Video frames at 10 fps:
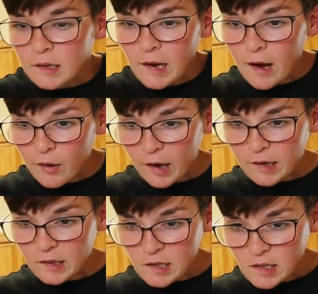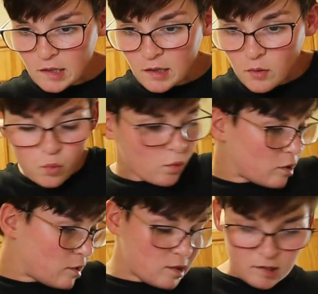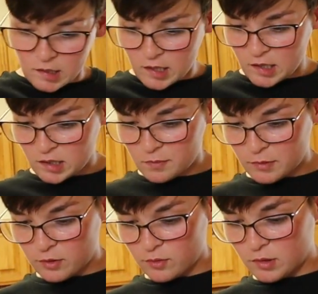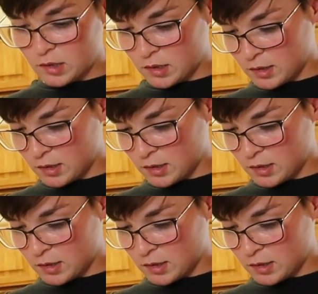Now I need 1 teaspoon